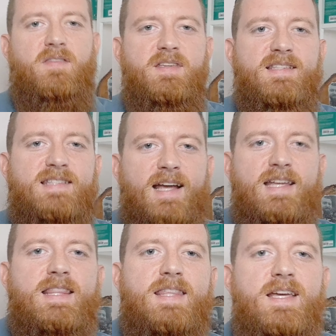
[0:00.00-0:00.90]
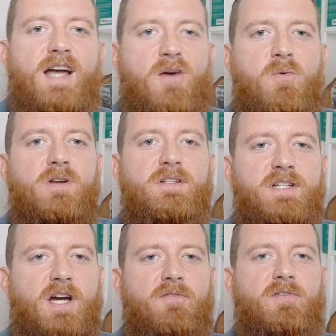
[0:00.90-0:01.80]
The second thing I wanted
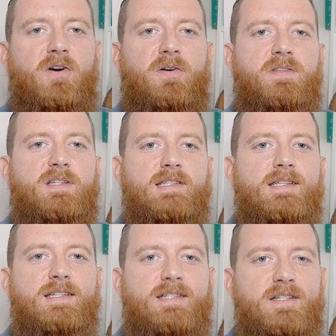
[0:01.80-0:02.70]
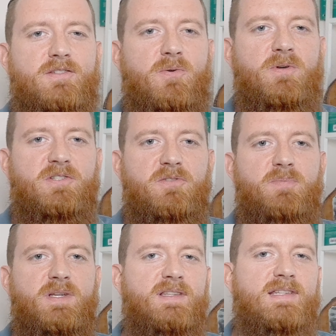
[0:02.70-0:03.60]
to cover on this list is going to
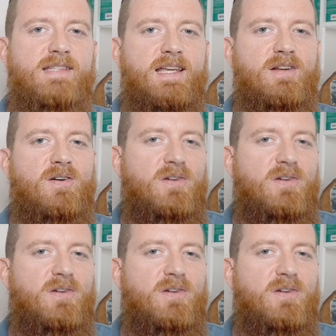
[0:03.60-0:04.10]
be the St.